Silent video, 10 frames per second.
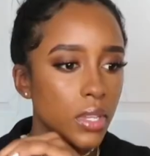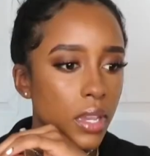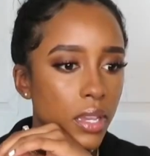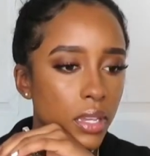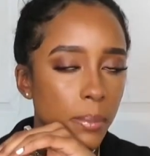
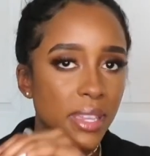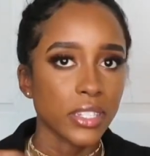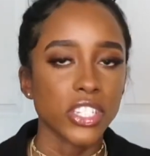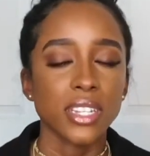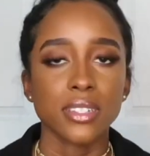Uh,
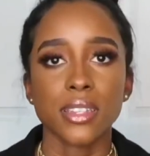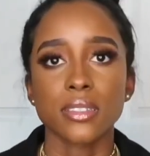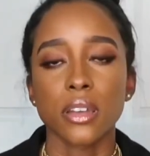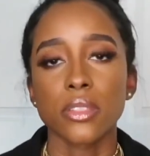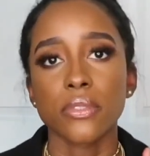main changes I
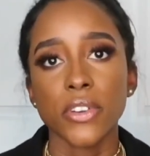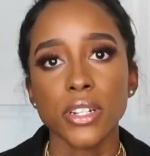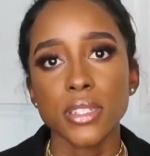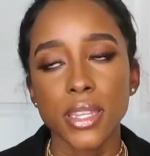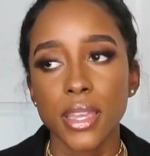saw on the
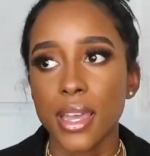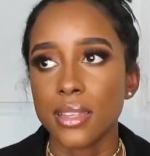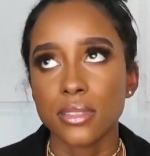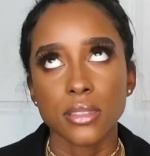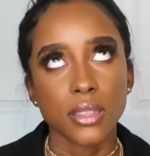first day,
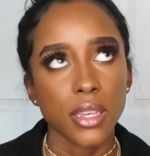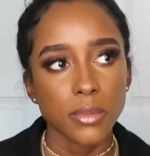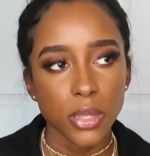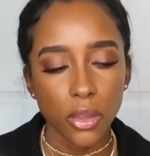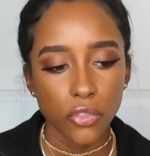I
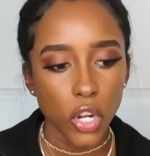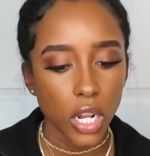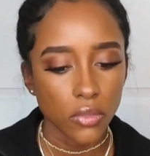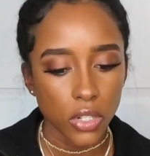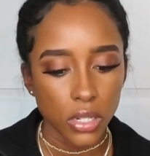slept
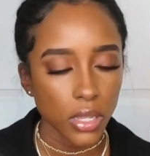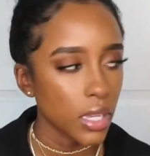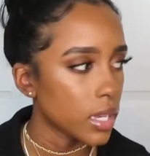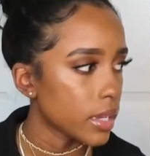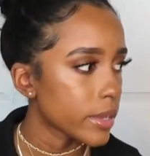forever.
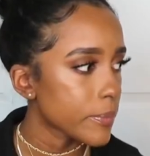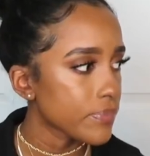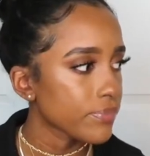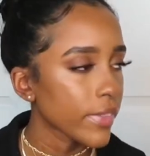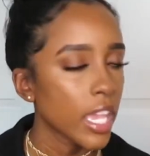
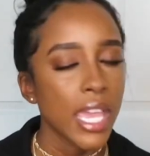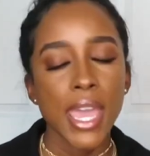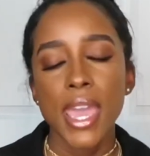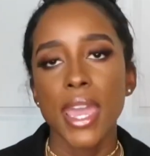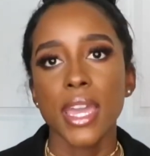Um,
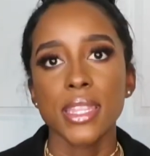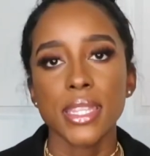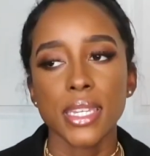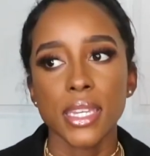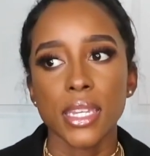
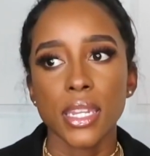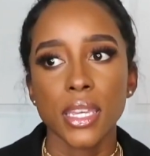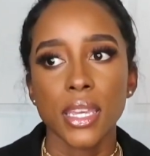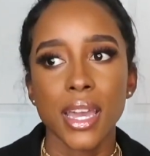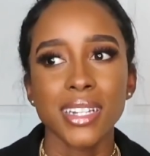and
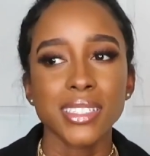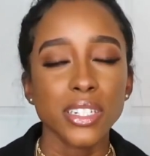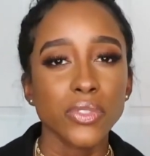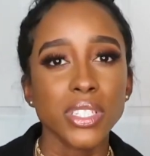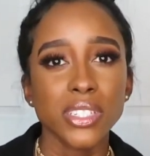then I
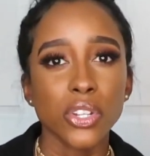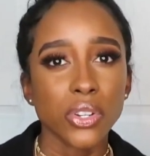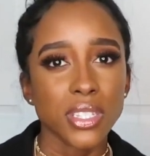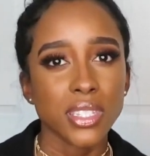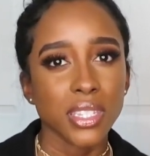didn't really
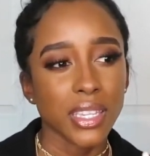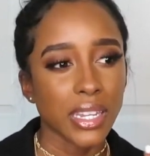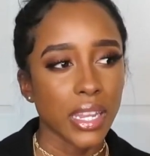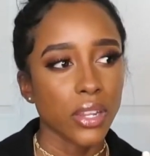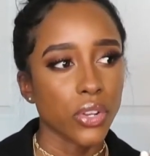notice an
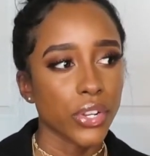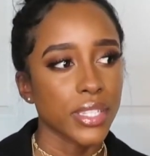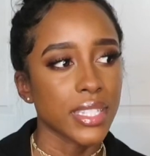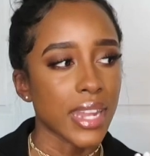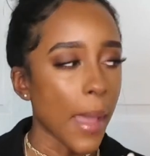
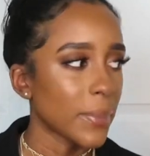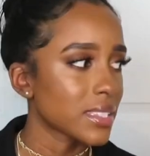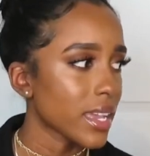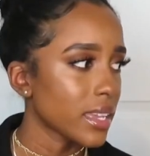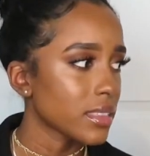increase in
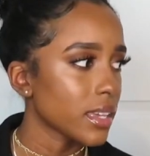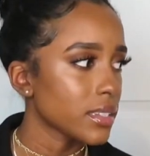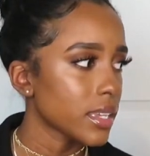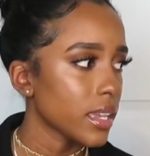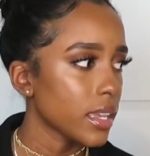appetite
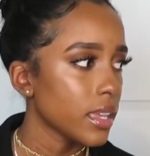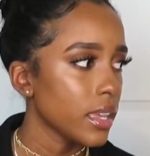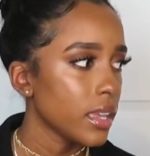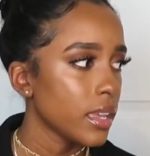that day.